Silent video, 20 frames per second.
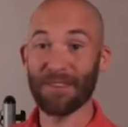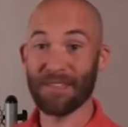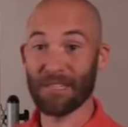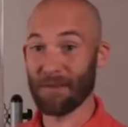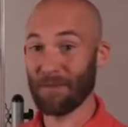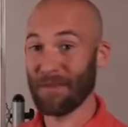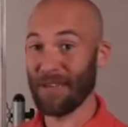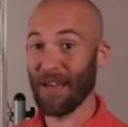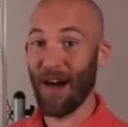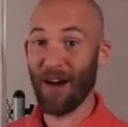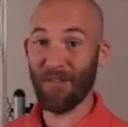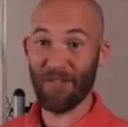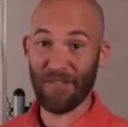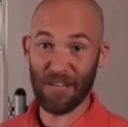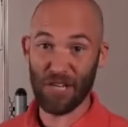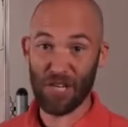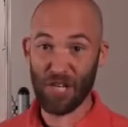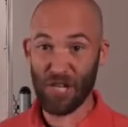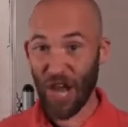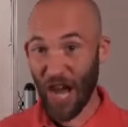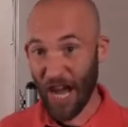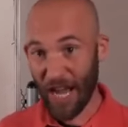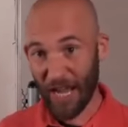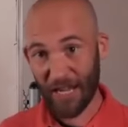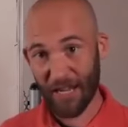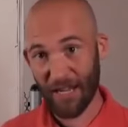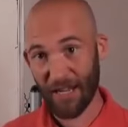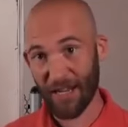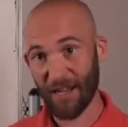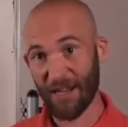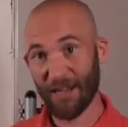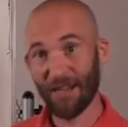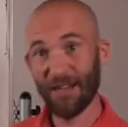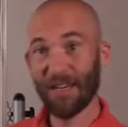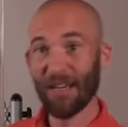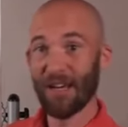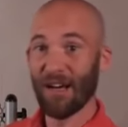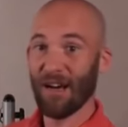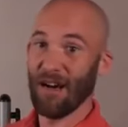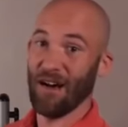This could be off in China.
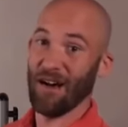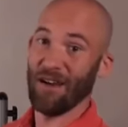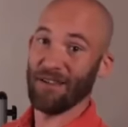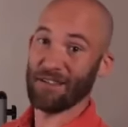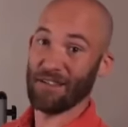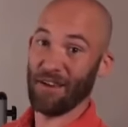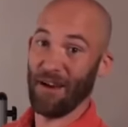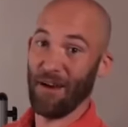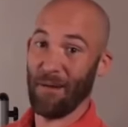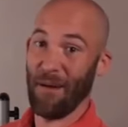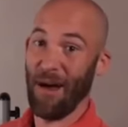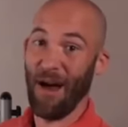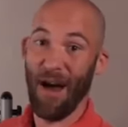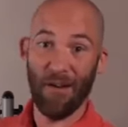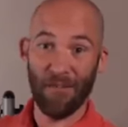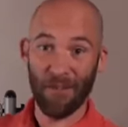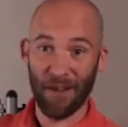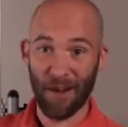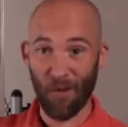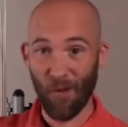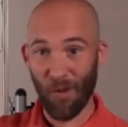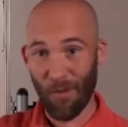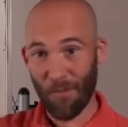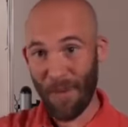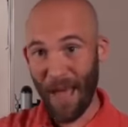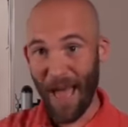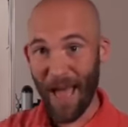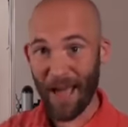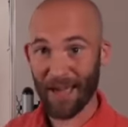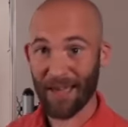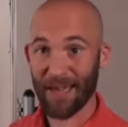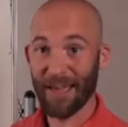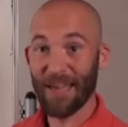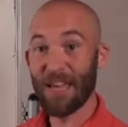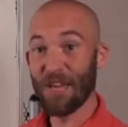It's got off in Quebec.